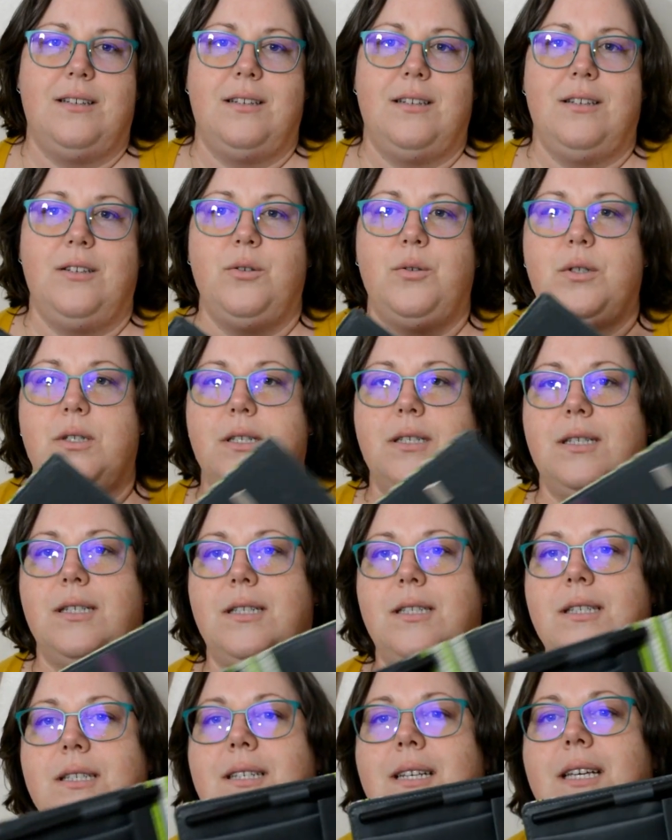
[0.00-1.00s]
loses
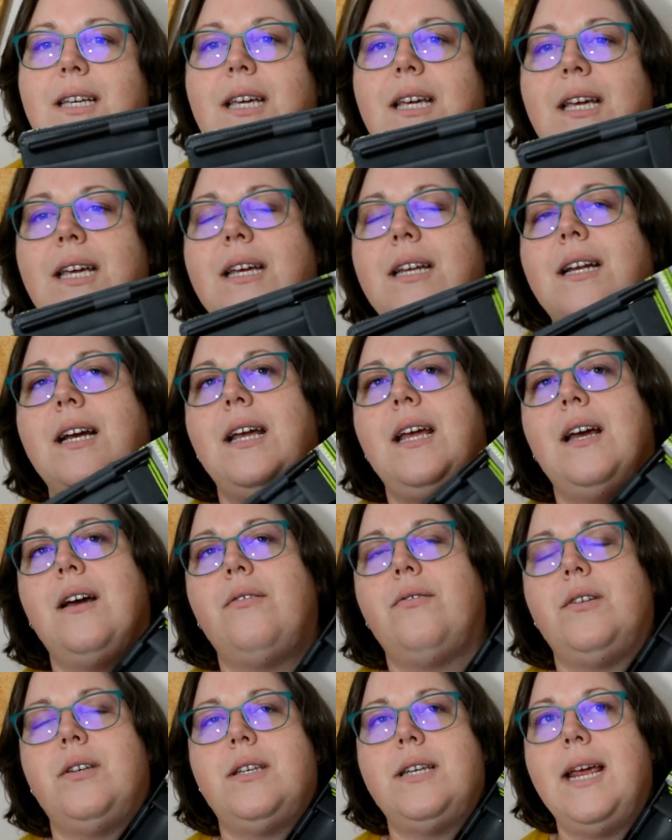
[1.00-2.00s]
its sticky, and I
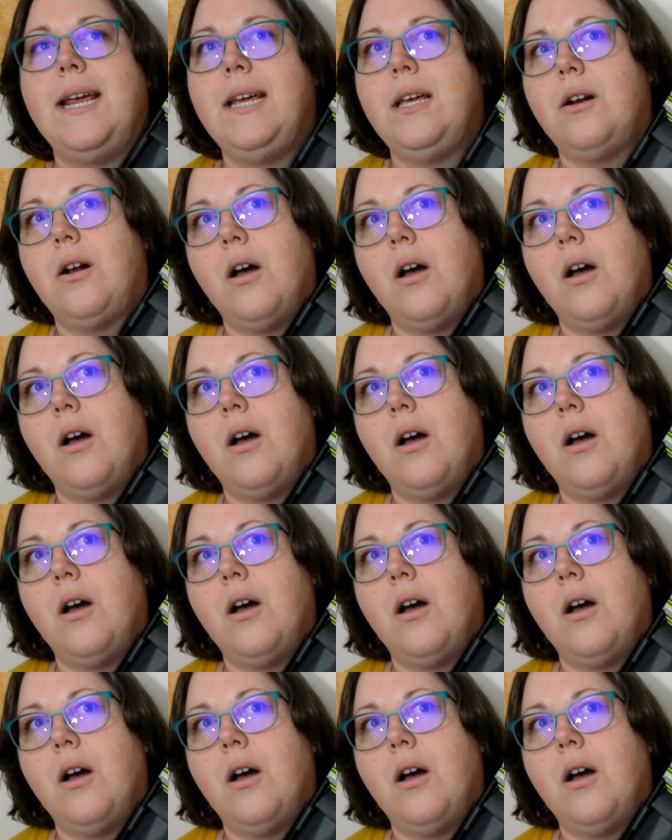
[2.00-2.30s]
have to take it